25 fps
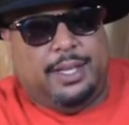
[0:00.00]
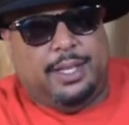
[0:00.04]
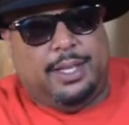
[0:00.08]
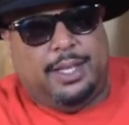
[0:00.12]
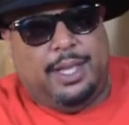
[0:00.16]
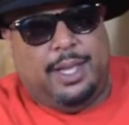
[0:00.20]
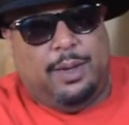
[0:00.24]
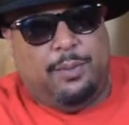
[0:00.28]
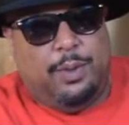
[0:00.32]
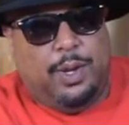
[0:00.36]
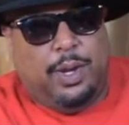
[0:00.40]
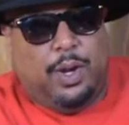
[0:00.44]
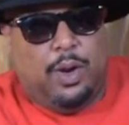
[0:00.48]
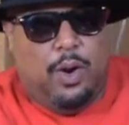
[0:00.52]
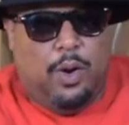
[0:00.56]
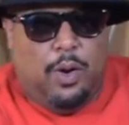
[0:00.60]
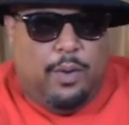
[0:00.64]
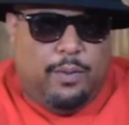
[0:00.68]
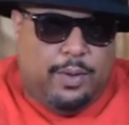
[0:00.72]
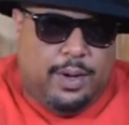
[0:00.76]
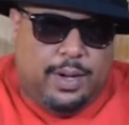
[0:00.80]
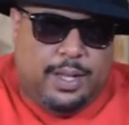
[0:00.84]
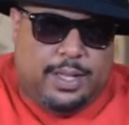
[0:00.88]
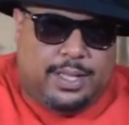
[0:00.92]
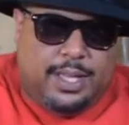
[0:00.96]
Then we go
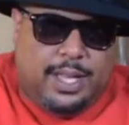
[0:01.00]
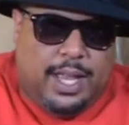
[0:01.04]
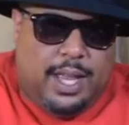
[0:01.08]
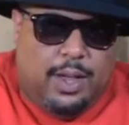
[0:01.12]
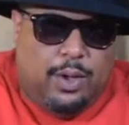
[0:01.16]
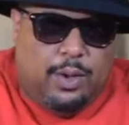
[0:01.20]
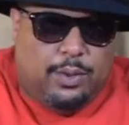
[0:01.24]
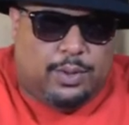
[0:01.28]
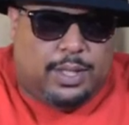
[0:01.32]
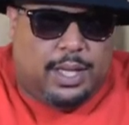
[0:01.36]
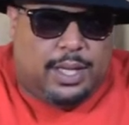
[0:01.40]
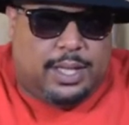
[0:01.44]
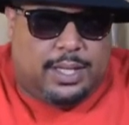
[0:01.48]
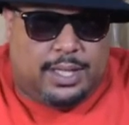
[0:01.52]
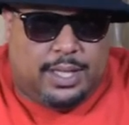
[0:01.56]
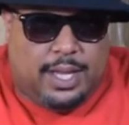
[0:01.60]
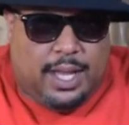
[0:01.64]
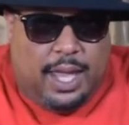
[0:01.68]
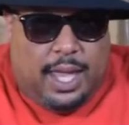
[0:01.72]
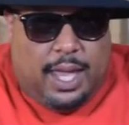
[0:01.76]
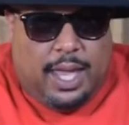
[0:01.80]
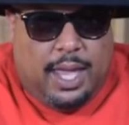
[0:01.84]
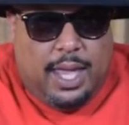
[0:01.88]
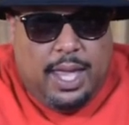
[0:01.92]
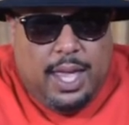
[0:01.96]
over to San Jose
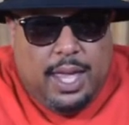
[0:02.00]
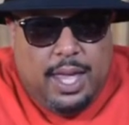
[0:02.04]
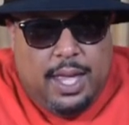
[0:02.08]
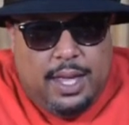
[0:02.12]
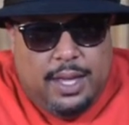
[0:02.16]
State.